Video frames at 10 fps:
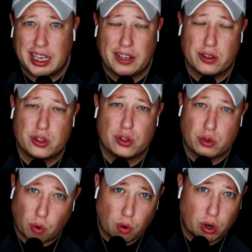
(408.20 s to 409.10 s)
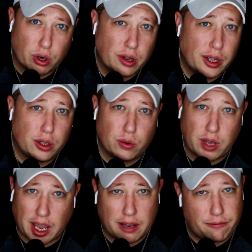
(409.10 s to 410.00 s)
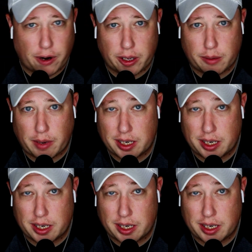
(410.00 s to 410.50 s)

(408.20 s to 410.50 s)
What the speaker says: in the store. You can find them.